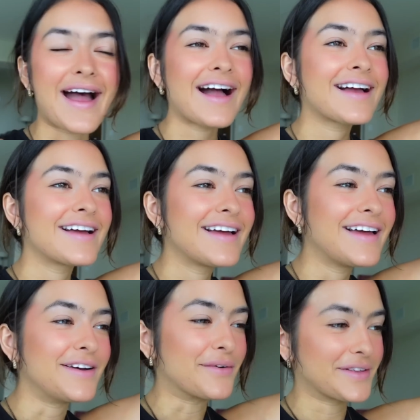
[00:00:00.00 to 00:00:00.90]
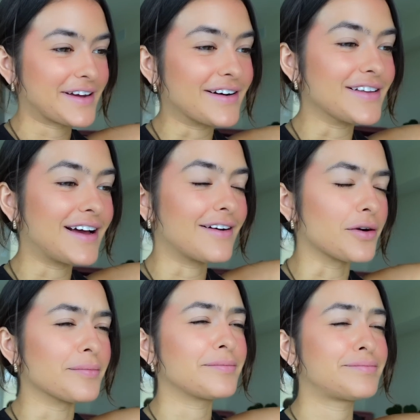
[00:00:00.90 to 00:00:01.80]
back in North Carolina,
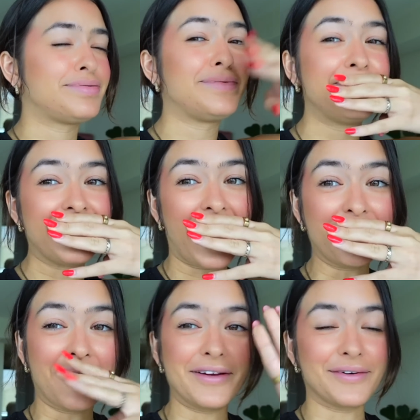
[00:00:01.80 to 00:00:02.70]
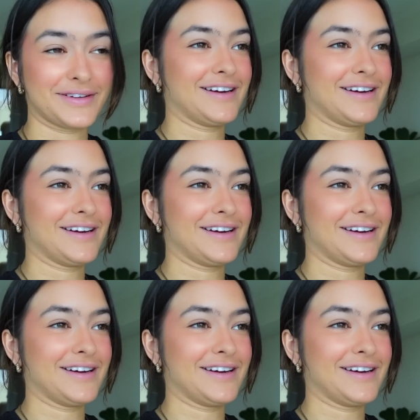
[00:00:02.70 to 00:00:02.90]
or pff, I'm not in North